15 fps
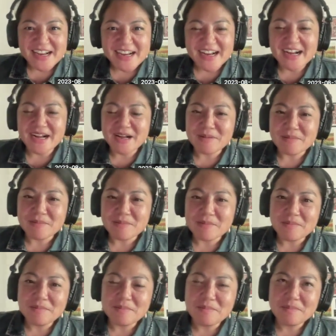
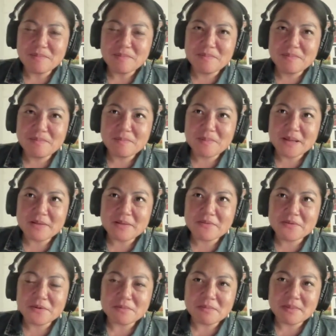But
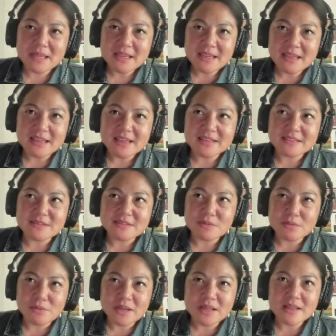for me, it's
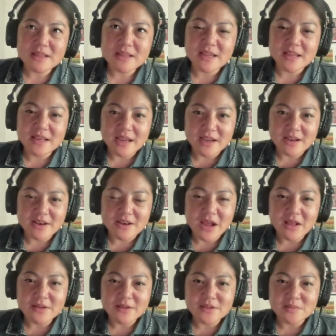really an
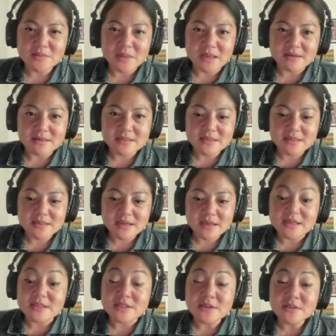acknowledgement,
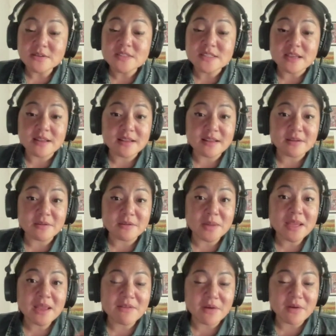as you've said, that we
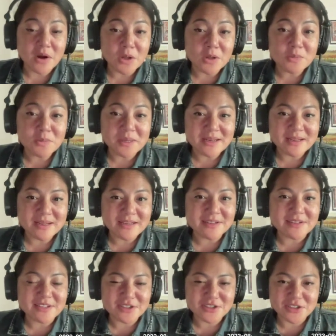have all been
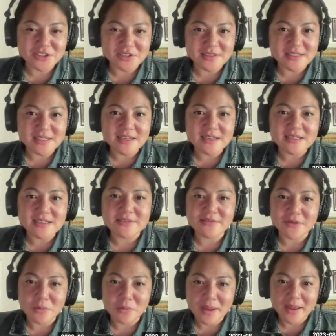conditioned in
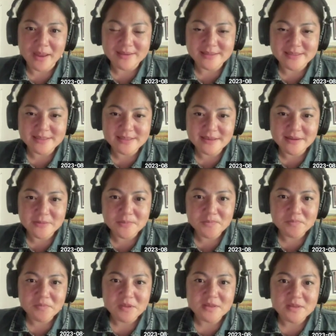different ways,
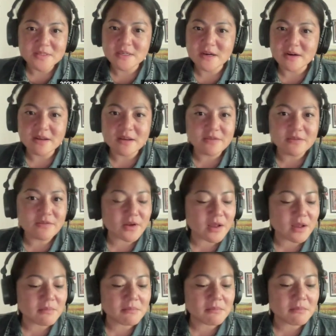starting
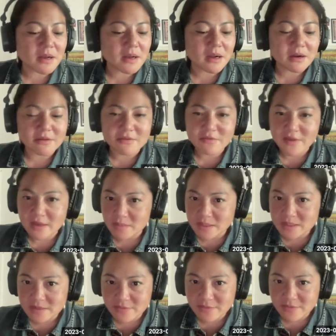from our families
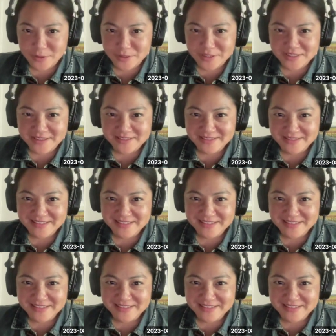of origin,